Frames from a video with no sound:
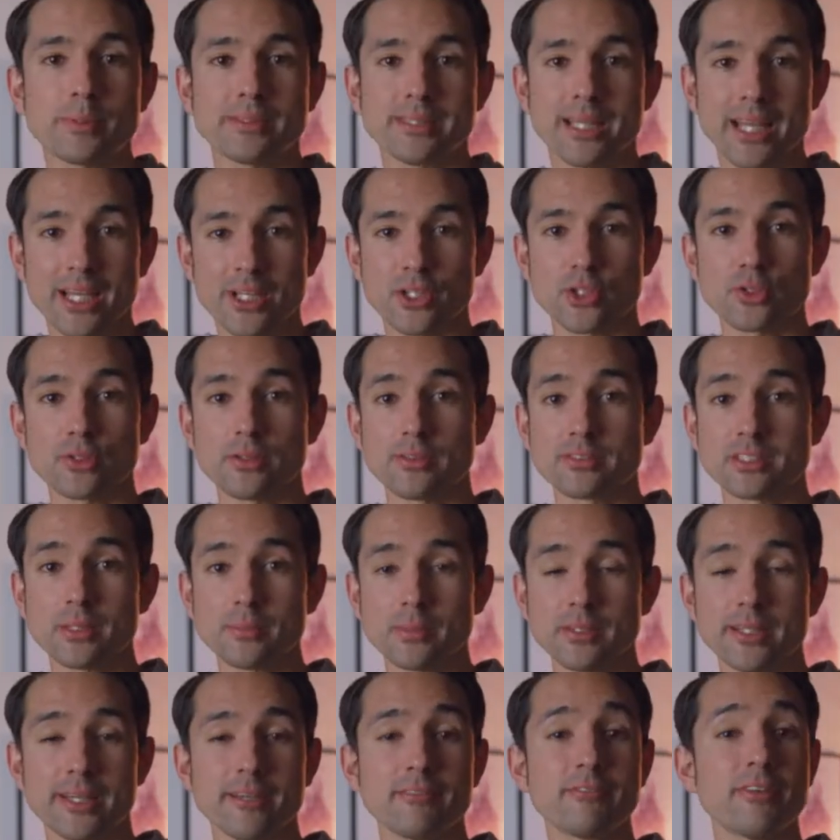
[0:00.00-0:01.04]
potential of
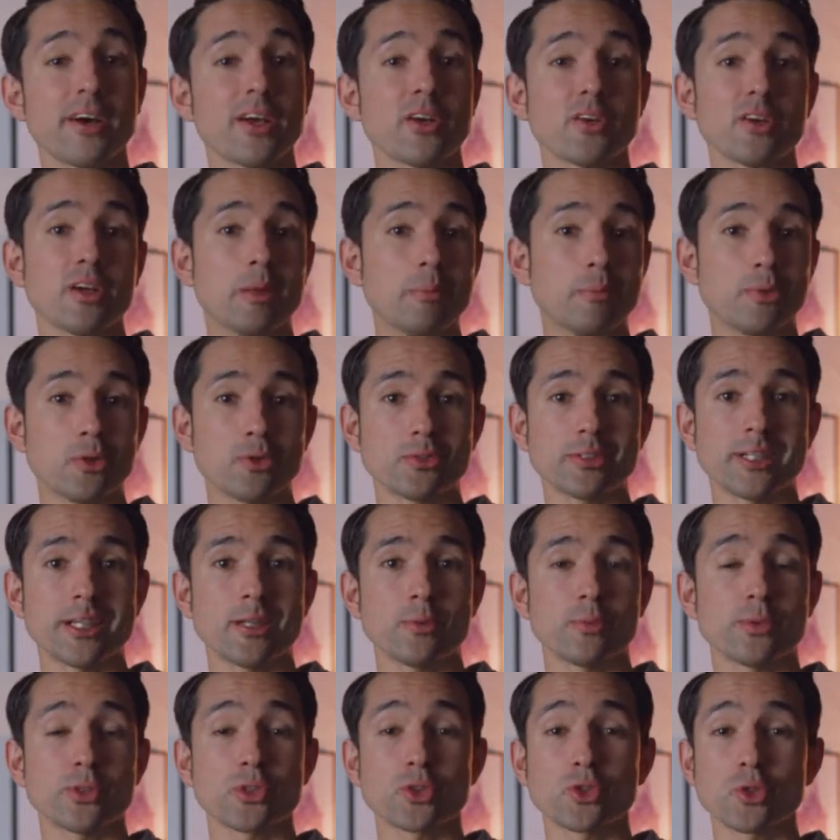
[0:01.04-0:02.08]
something like Final Cut Pro
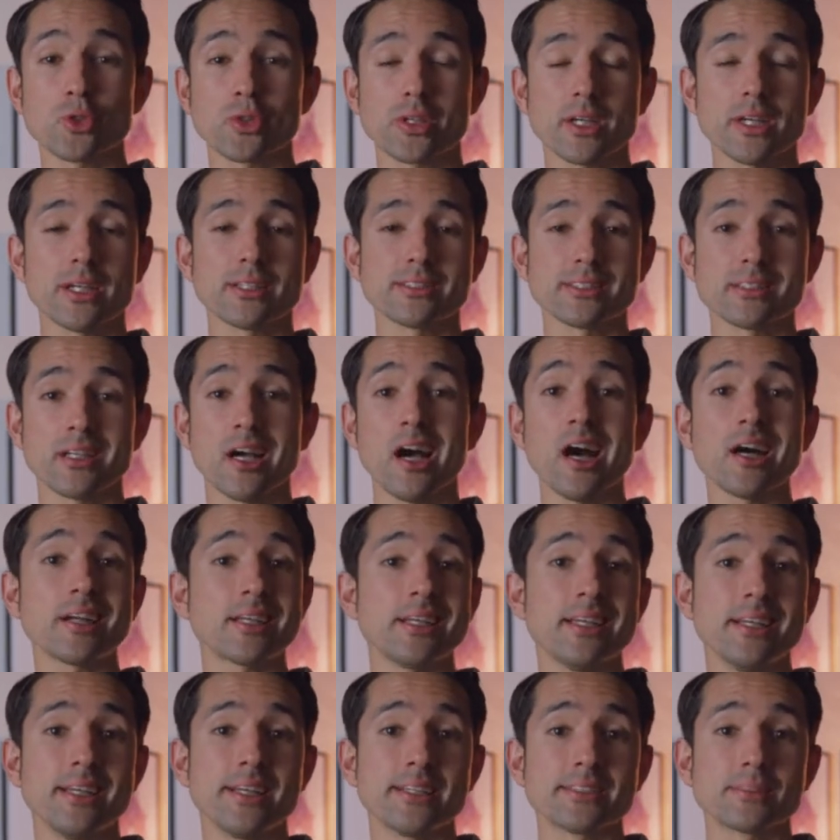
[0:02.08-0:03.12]
10 with shortcuts and
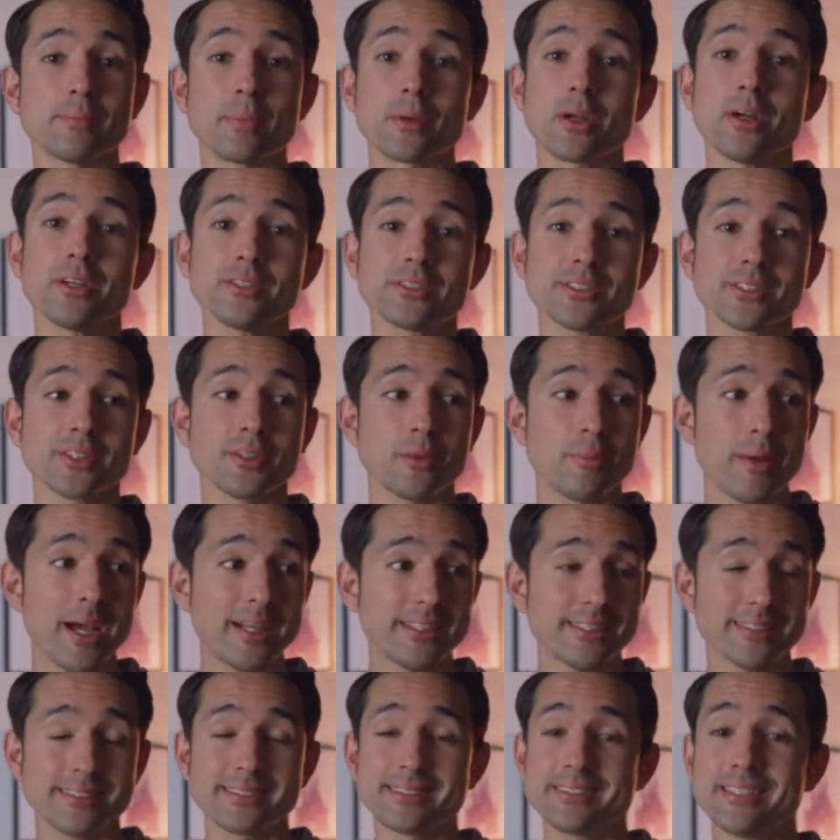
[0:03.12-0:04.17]
hotkeys, but also
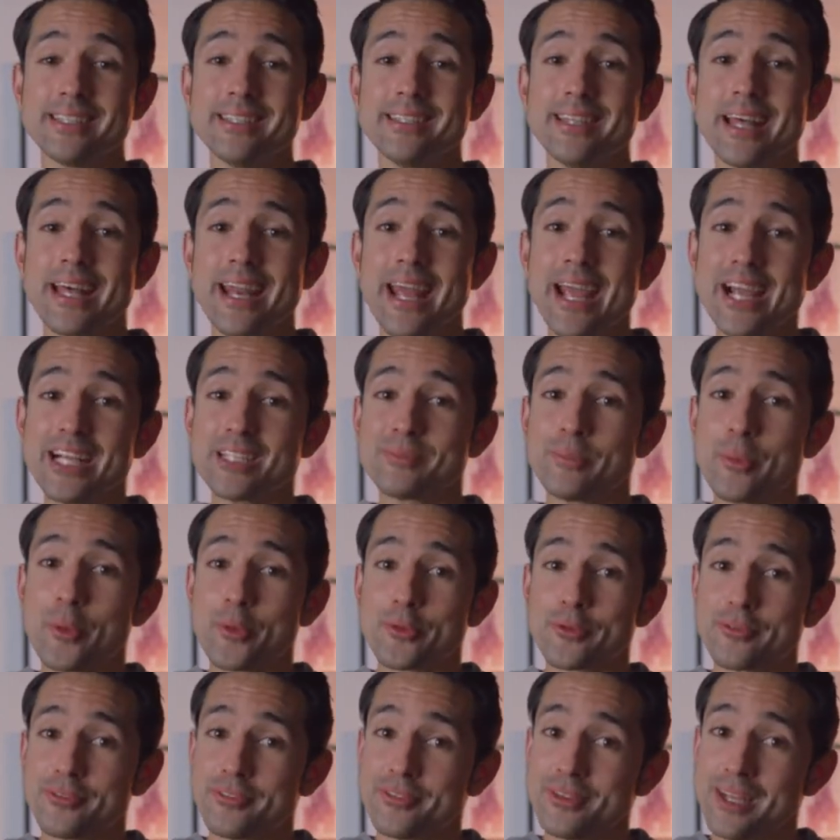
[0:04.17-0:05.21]
imagine seeing that
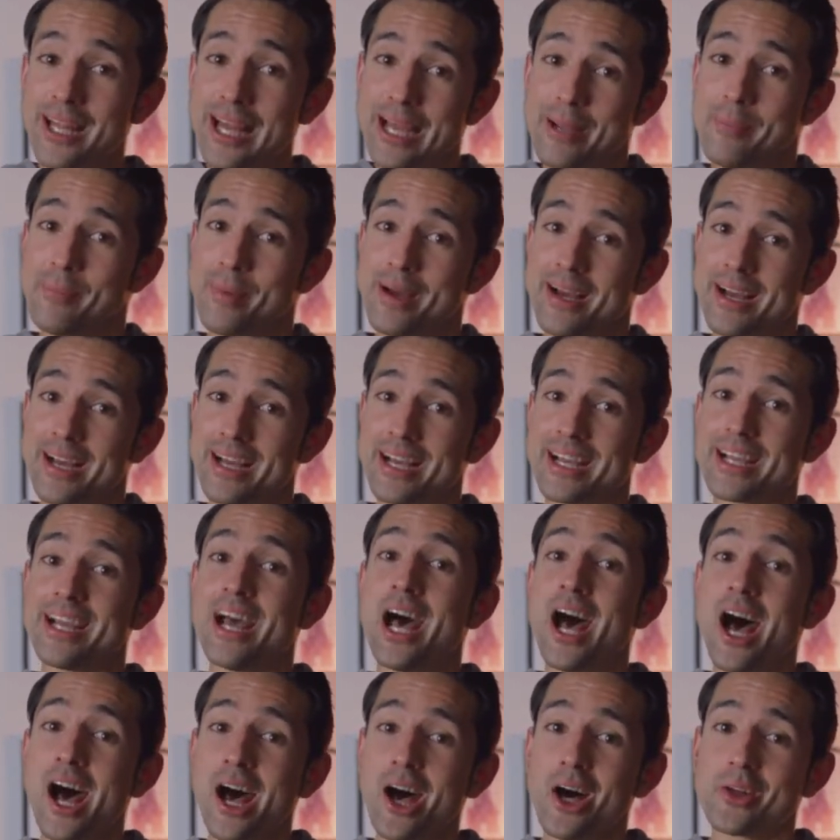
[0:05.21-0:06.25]
export fly by
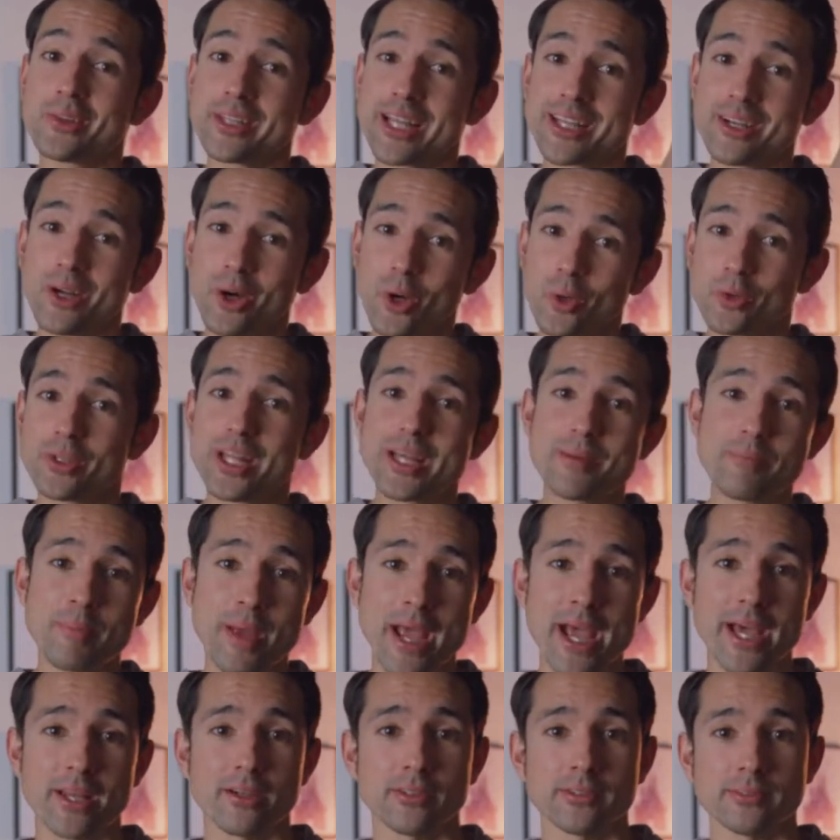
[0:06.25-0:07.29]
on that OLED
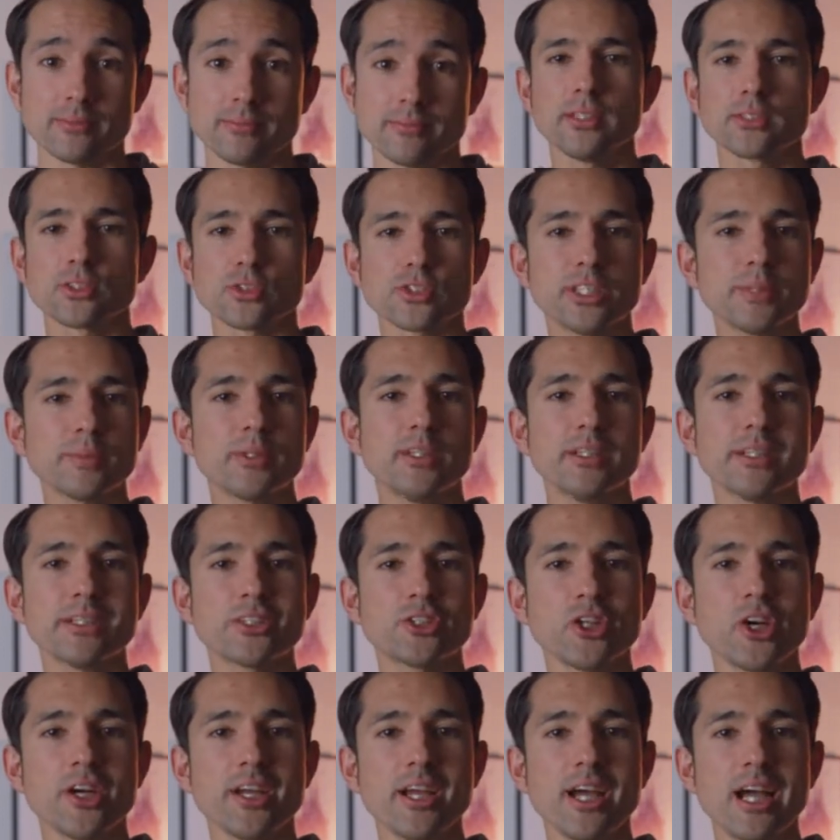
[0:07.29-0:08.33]
panel. So Tim Cook,
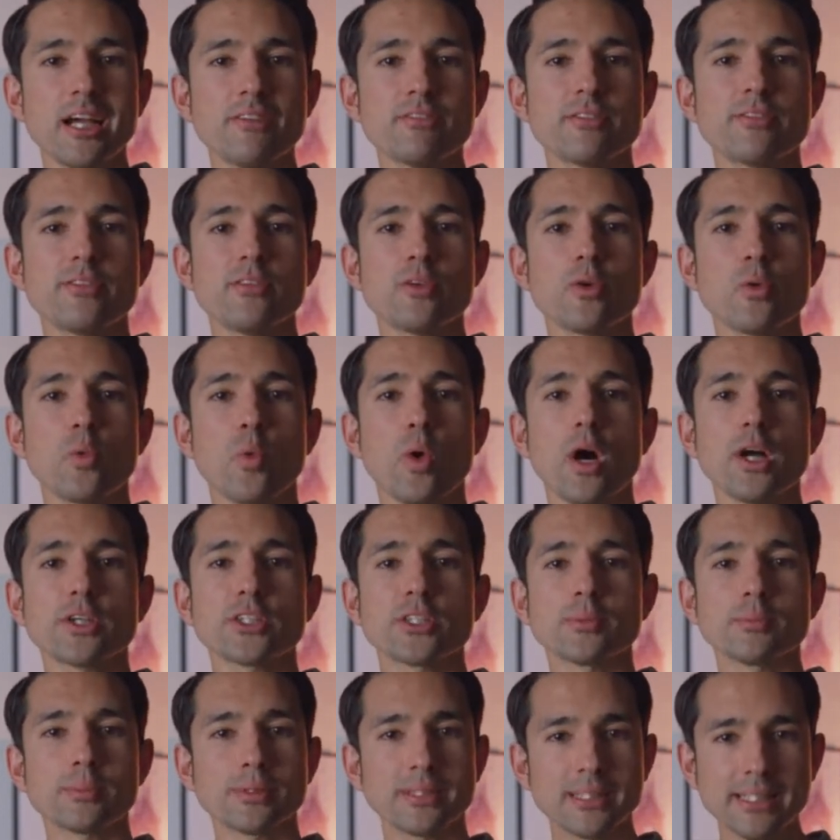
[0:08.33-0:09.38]
Johnny Ive, if you are
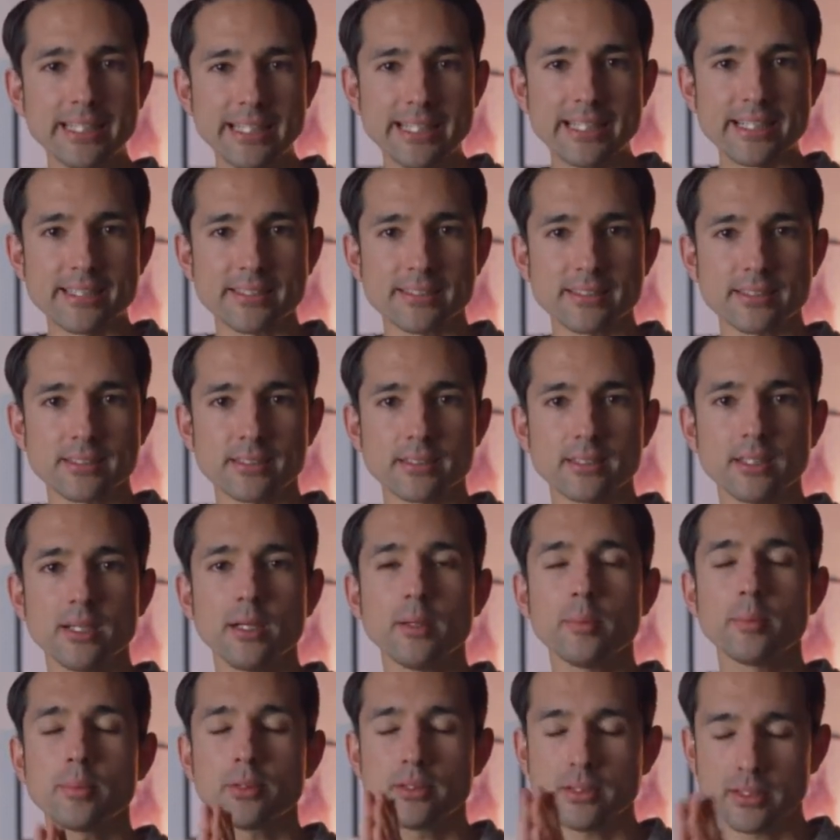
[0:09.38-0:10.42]
watching, please
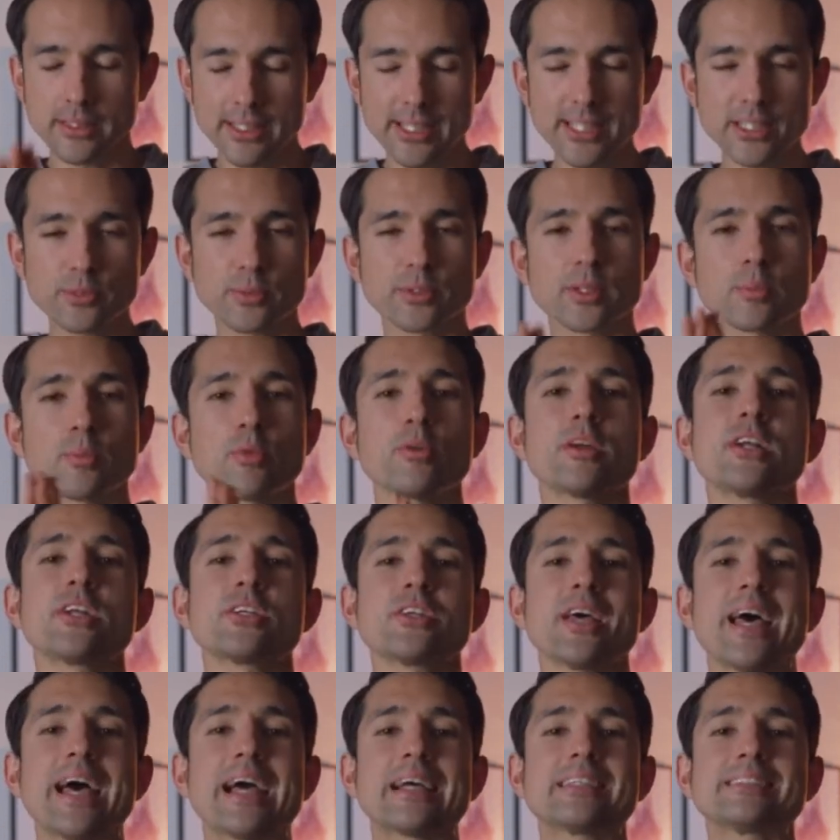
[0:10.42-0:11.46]
with a
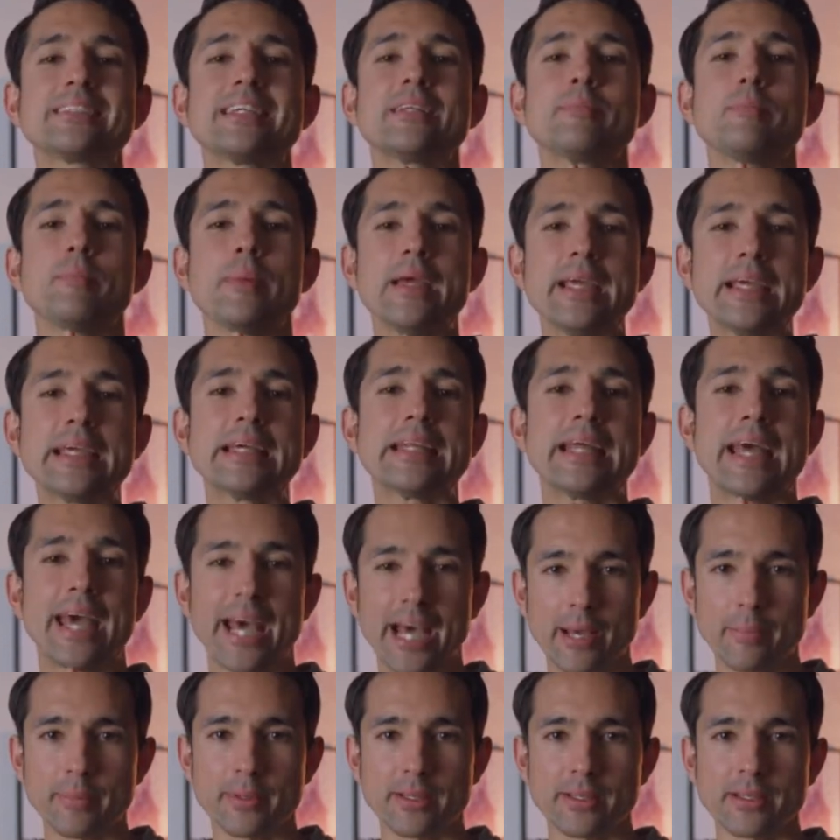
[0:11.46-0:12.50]
British accent, make it
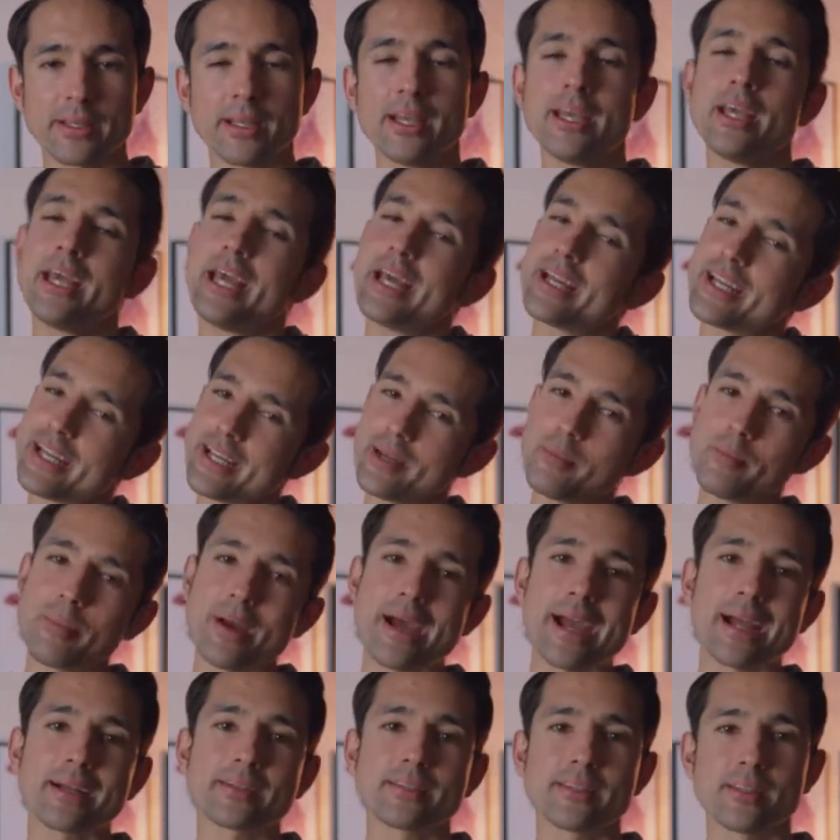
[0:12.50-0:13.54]
happen. And getting
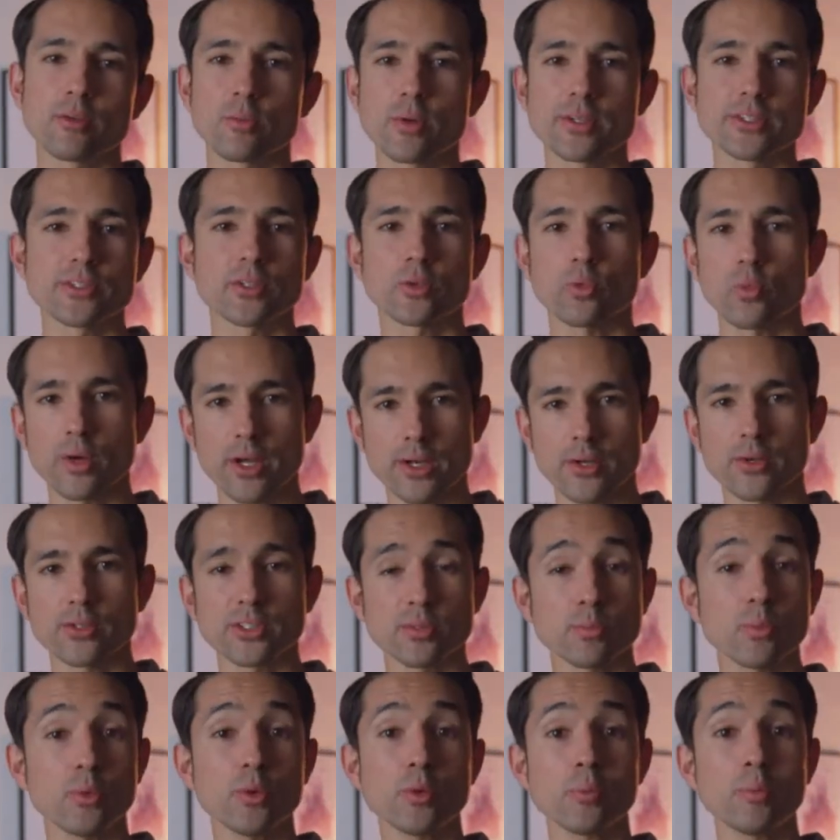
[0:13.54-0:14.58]
back to the original
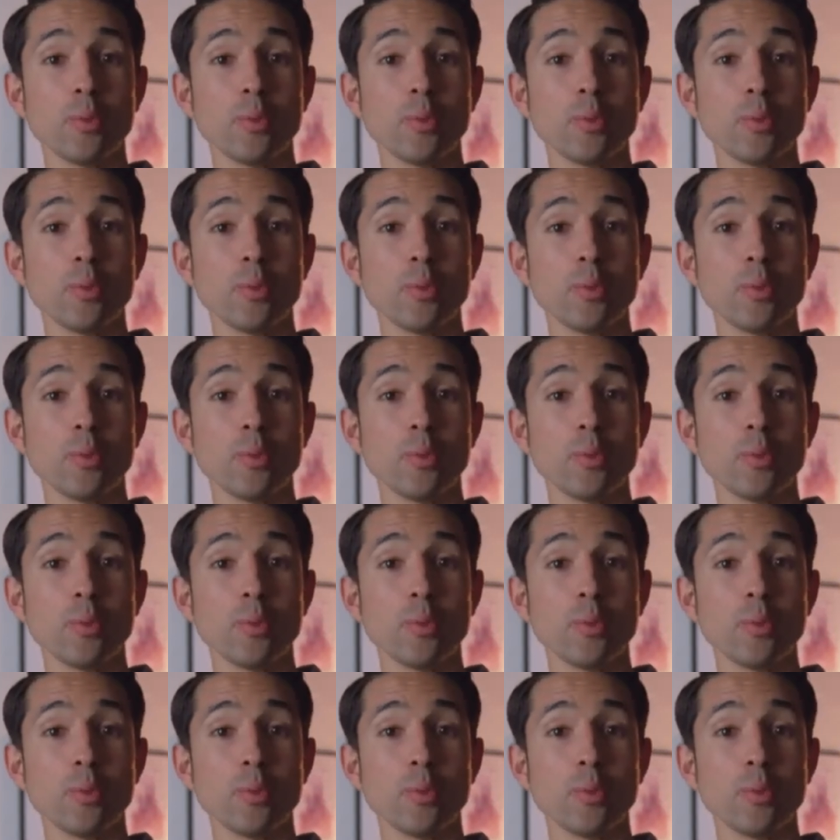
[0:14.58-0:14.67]
renders, and more